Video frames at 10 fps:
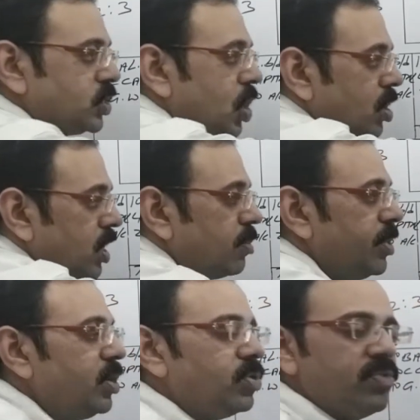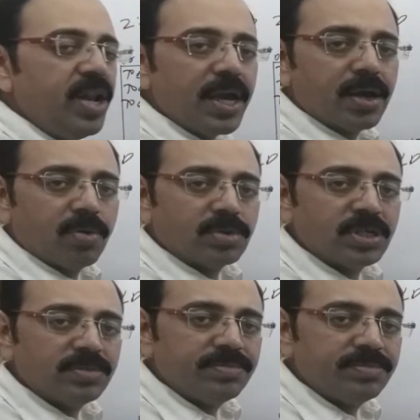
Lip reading: not come in goodwill account.